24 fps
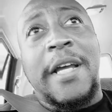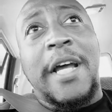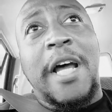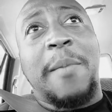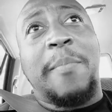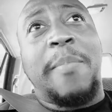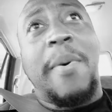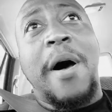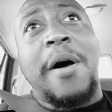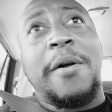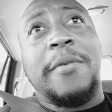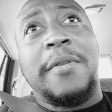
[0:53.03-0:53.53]

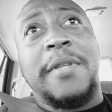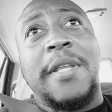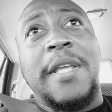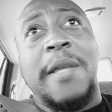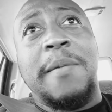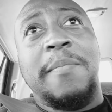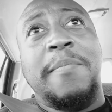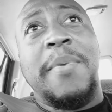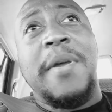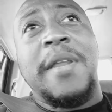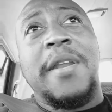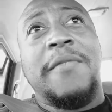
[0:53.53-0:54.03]
about
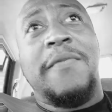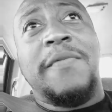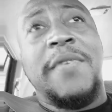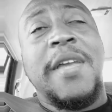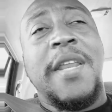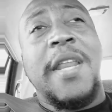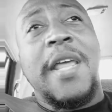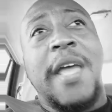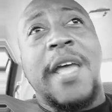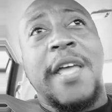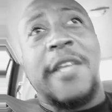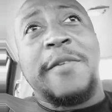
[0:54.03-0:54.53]
the
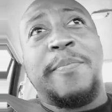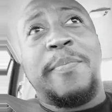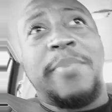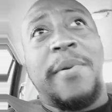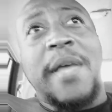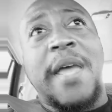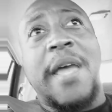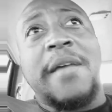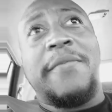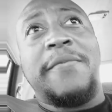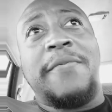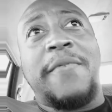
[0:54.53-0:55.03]
Benavidez
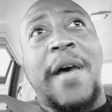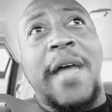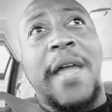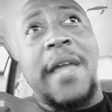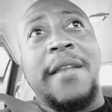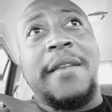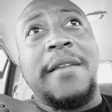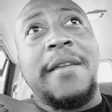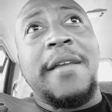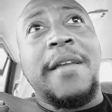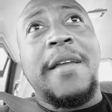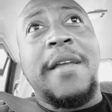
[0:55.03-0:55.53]
plant
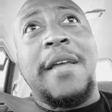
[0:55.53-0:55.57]
fight,